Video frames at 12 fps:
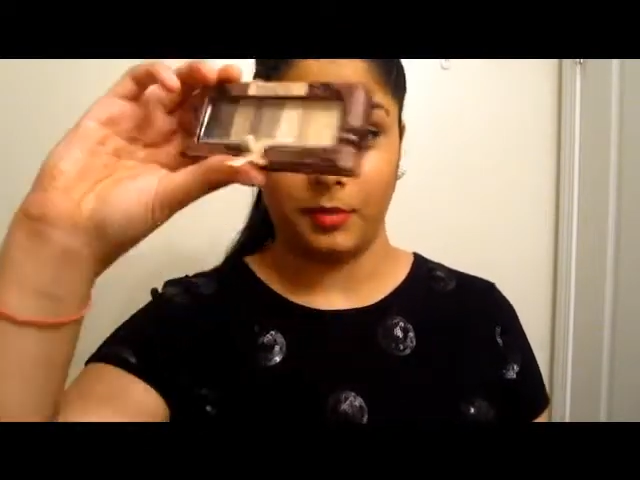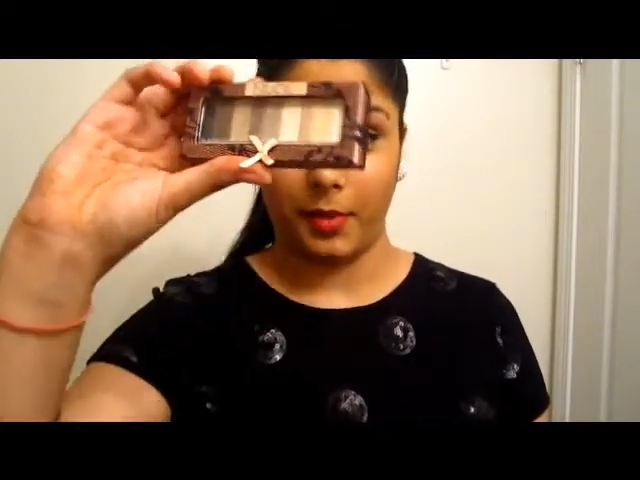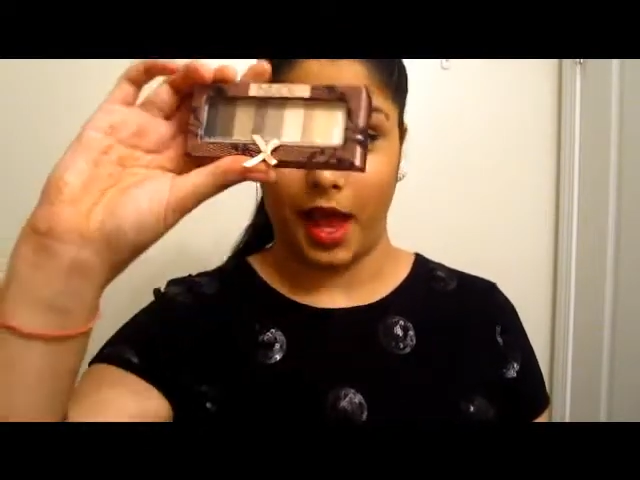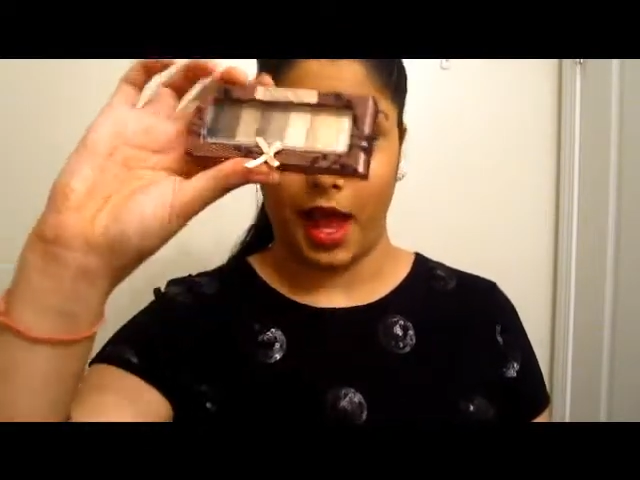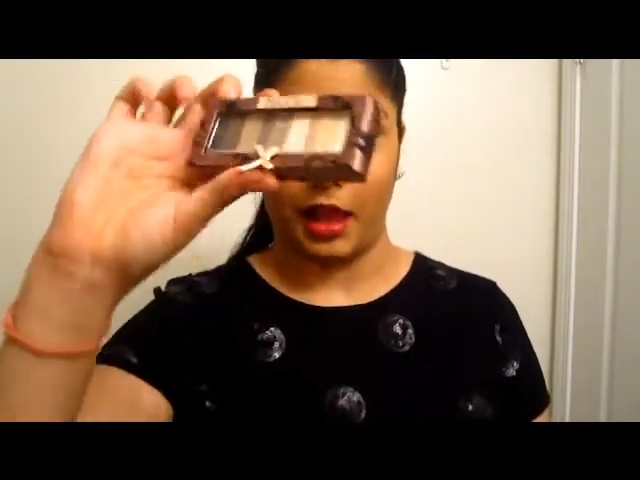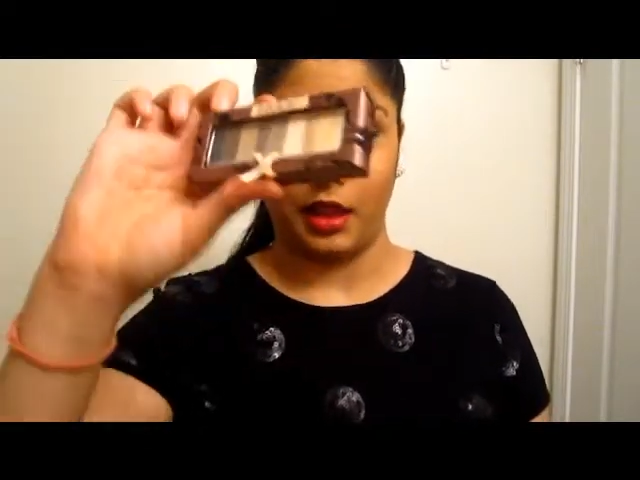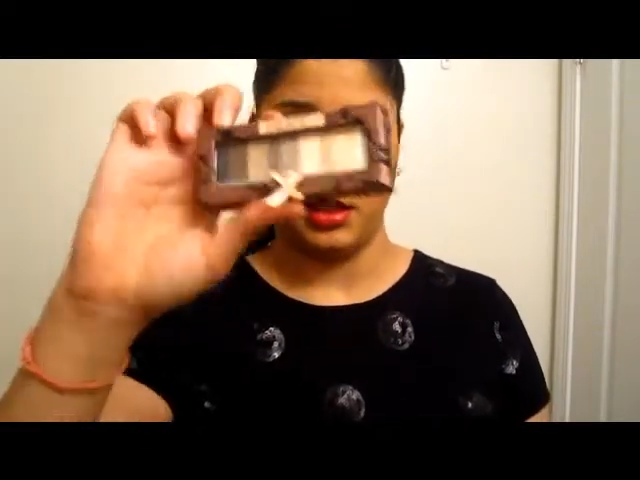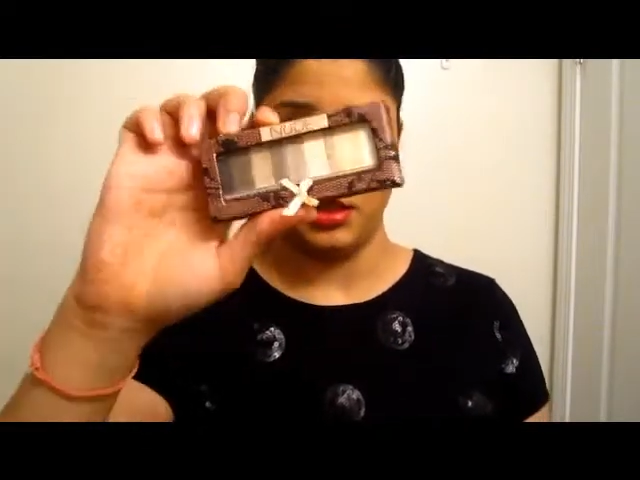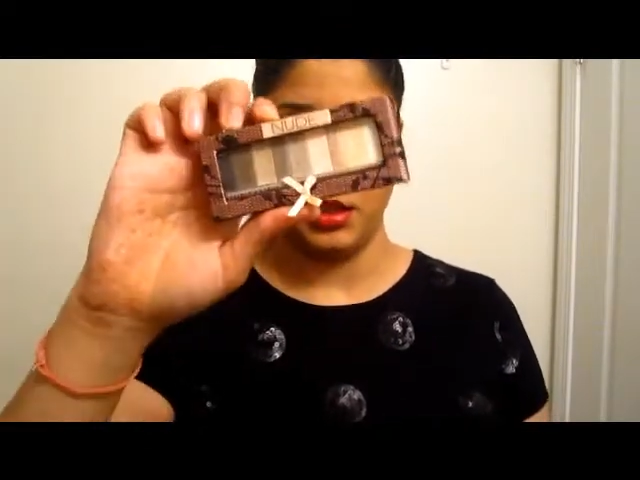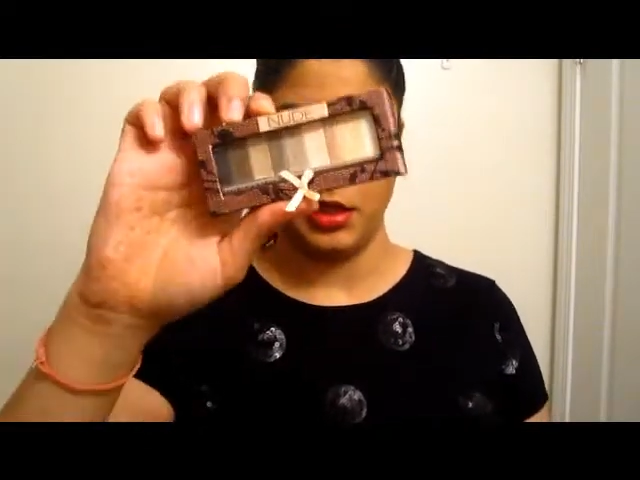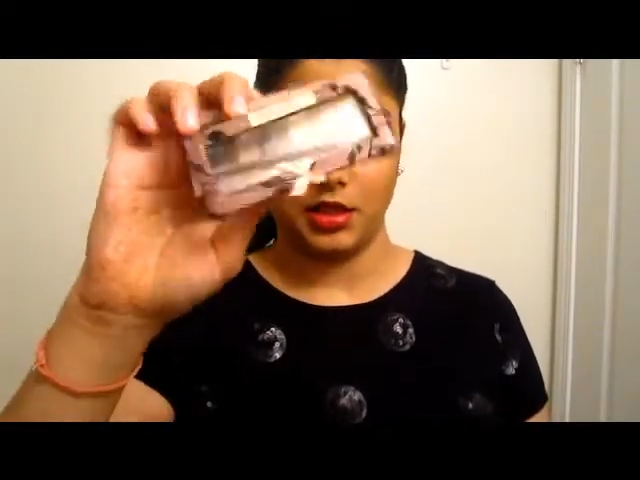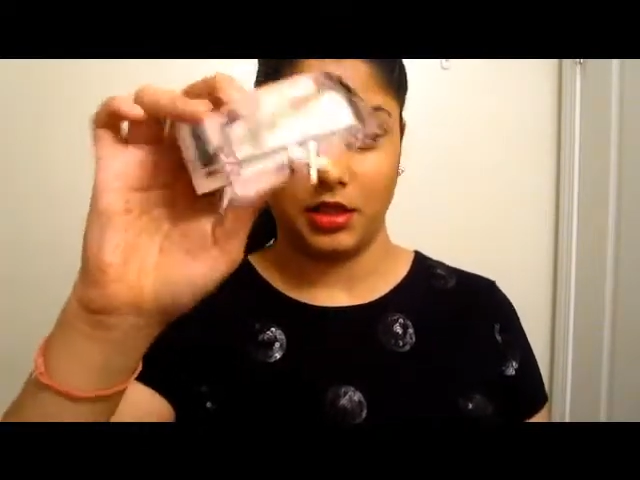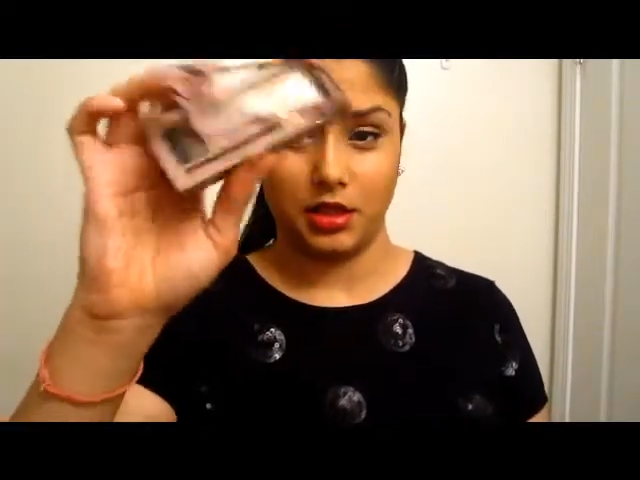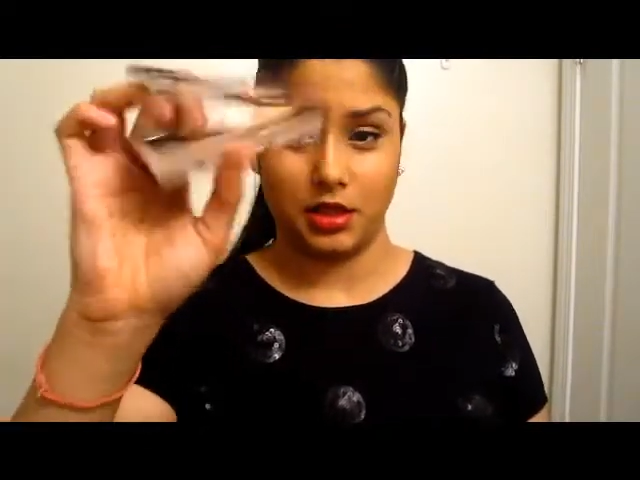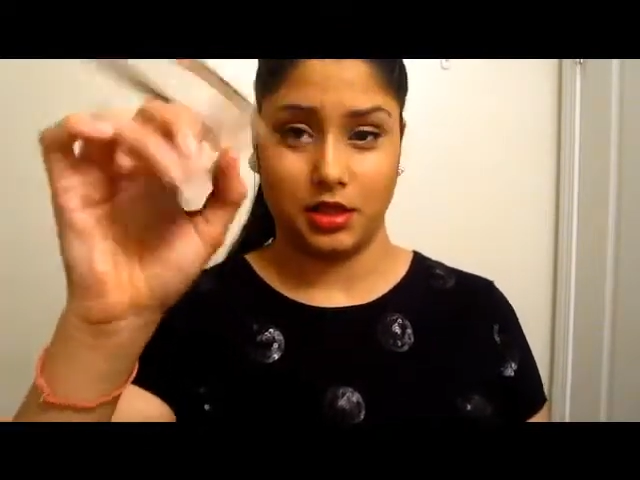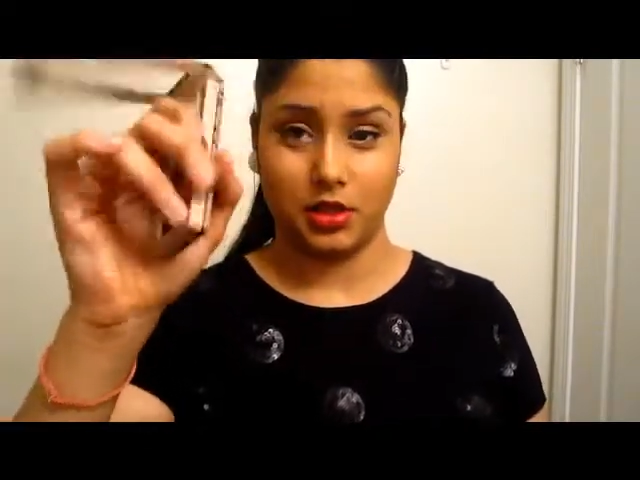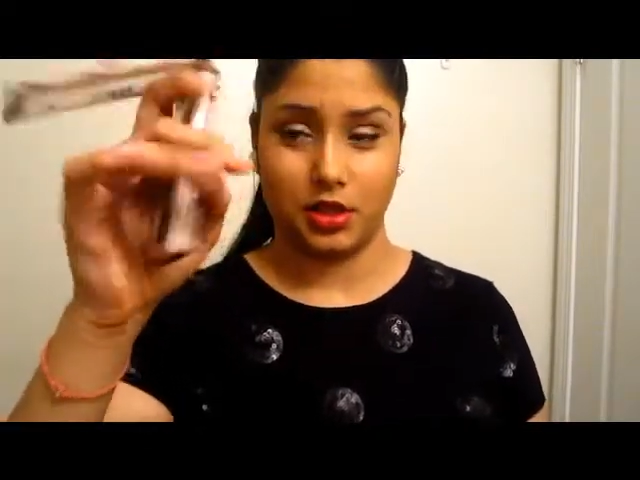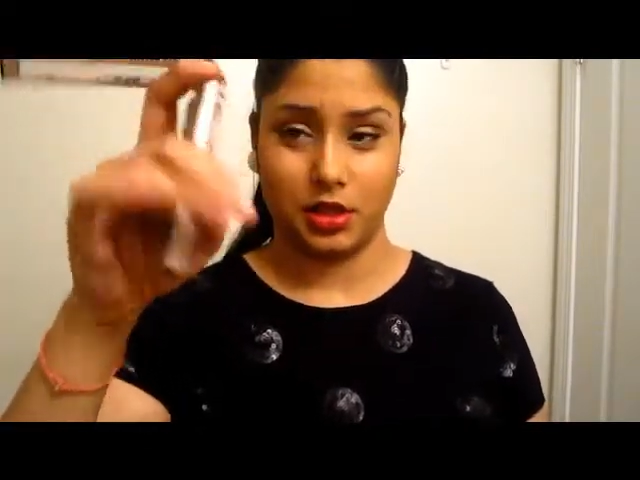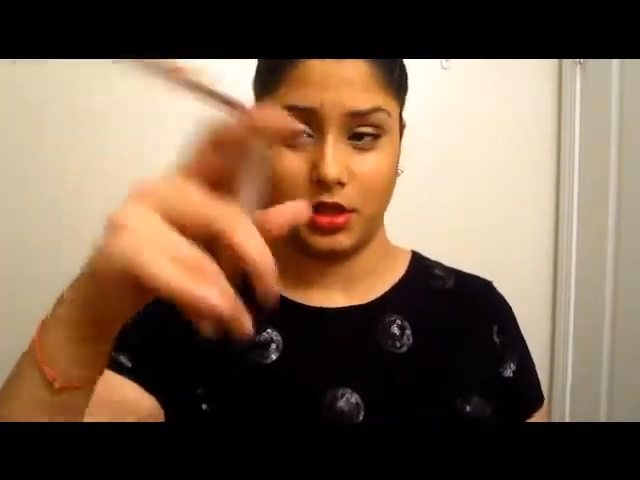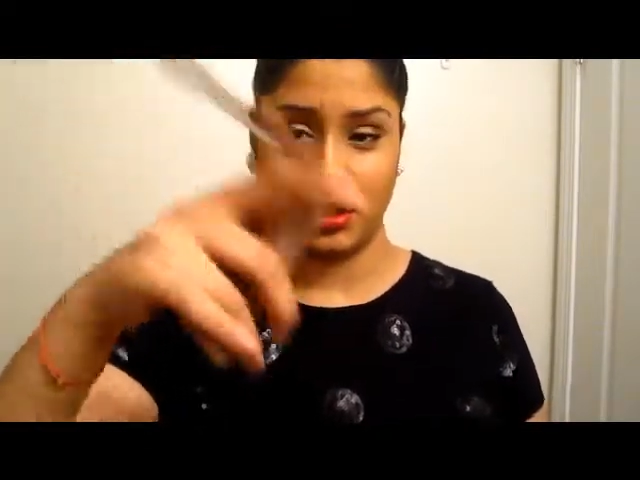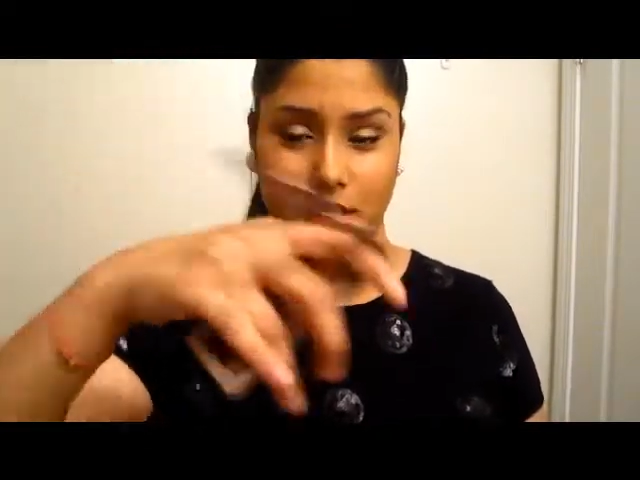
Palette. It's just